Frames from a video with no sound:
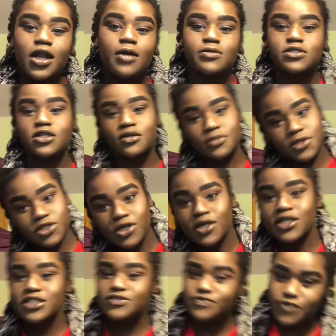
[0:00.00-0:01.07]
and I was gonna be
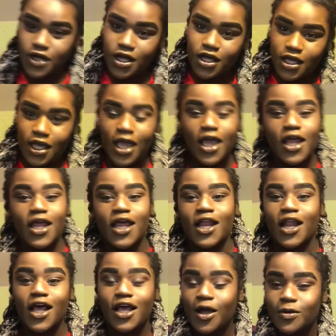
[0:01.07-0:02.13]
drunk as fuck and
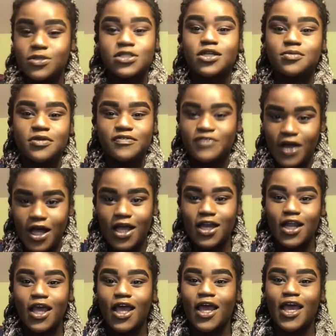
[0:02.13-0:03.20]
I was gonna be
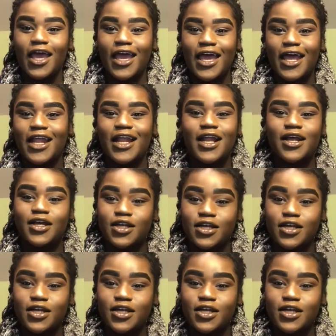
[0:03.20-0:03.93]
fine. And